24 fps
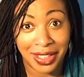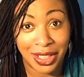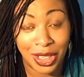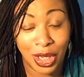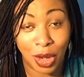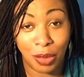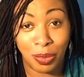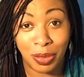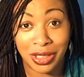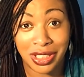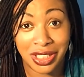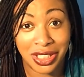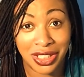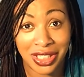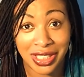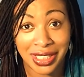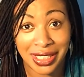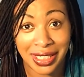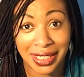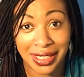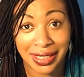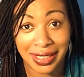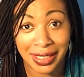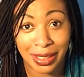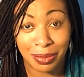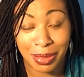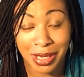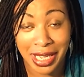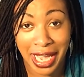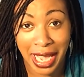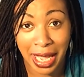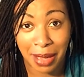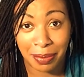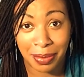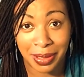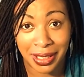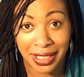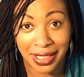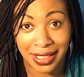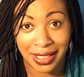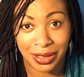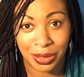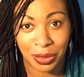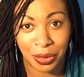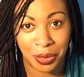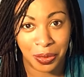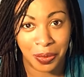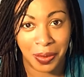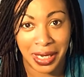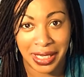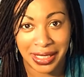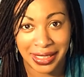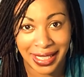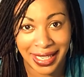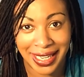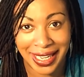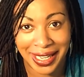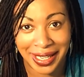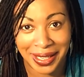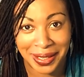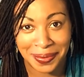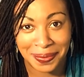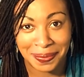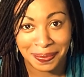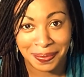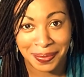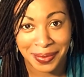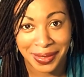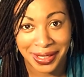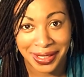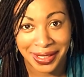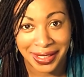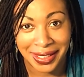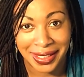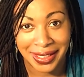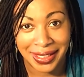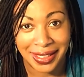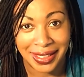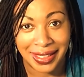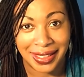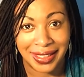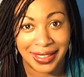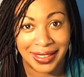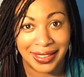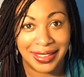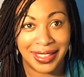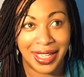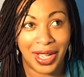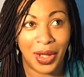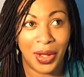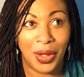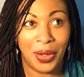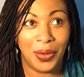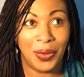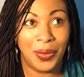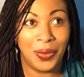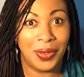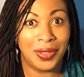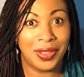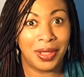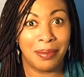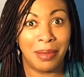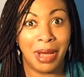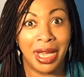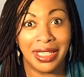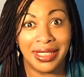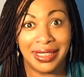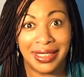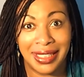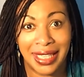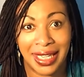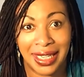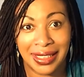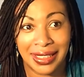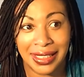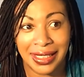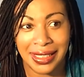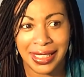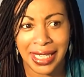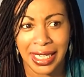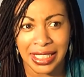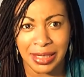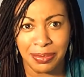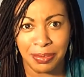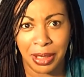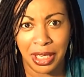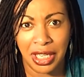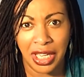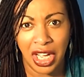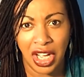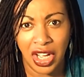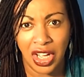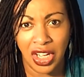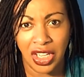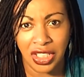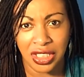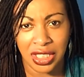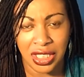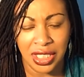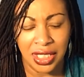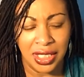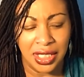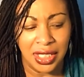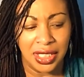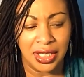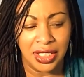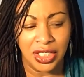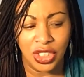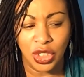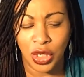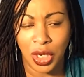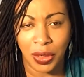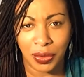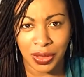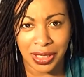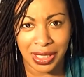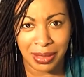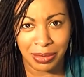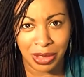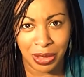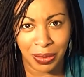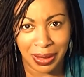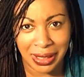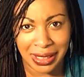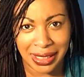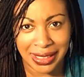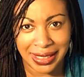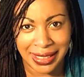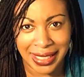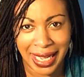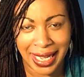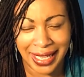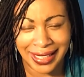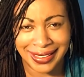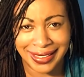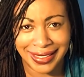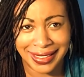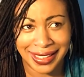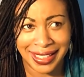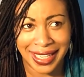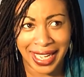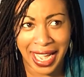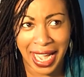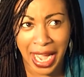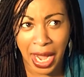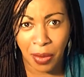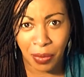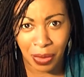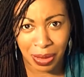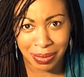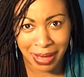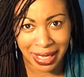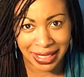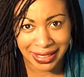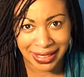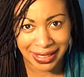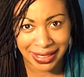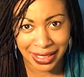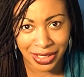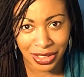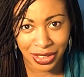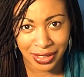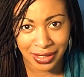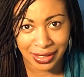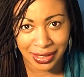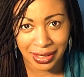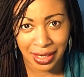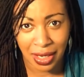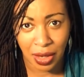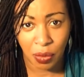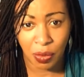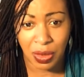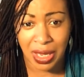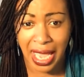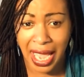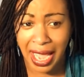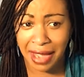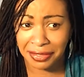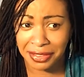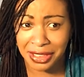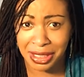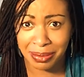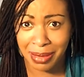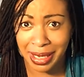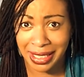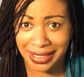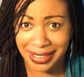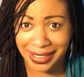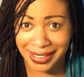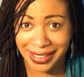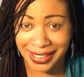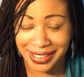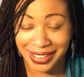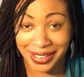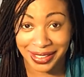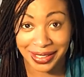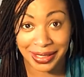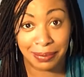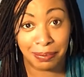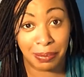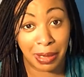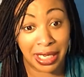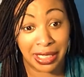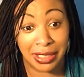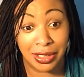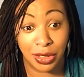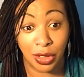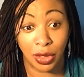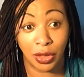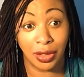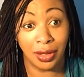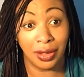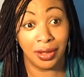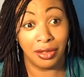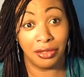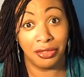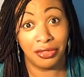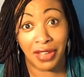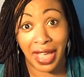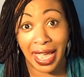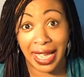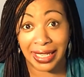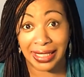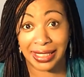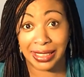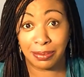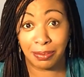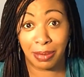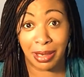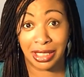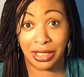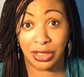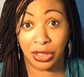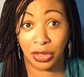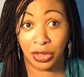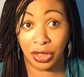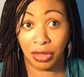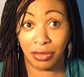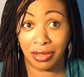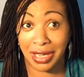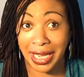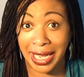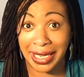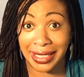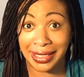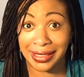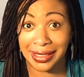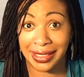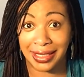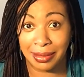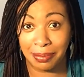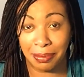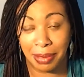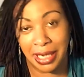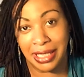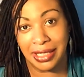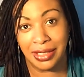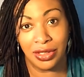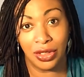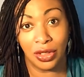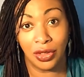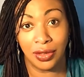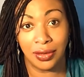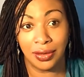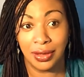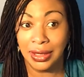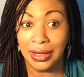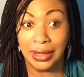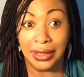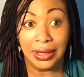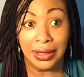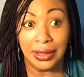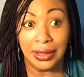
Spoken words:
the opportunity to be happy is always here. So the mind says, yes, but heart, you don't seem to understand how we make decisions. We have to make decisions based on the facts, based on the reality, based on